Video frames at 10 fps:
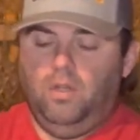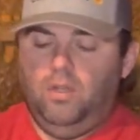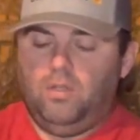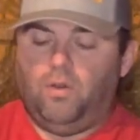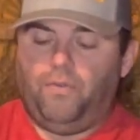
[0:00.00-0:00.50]

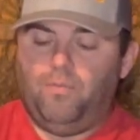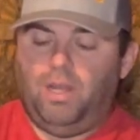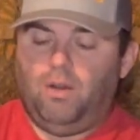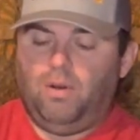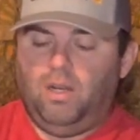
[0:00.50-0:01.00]
So from
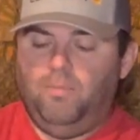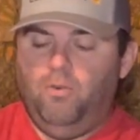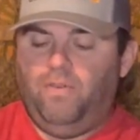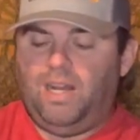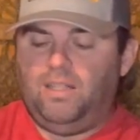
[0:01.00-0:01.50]
there, we're going to
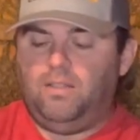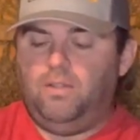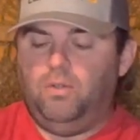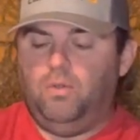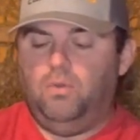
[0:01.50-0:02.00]
move on
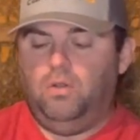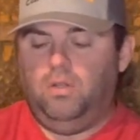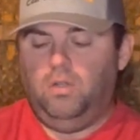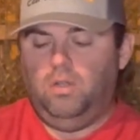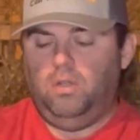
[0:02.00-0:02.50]
to
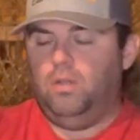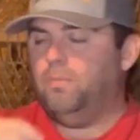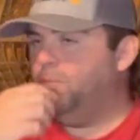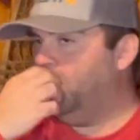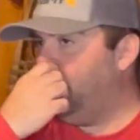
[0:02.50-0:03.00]

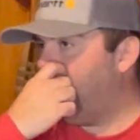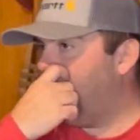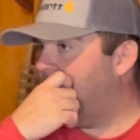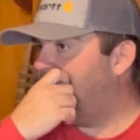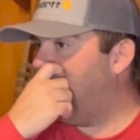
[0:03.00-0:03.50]
places
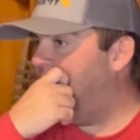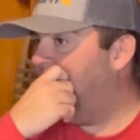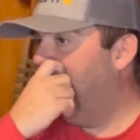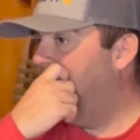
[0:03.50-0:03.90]
to stay.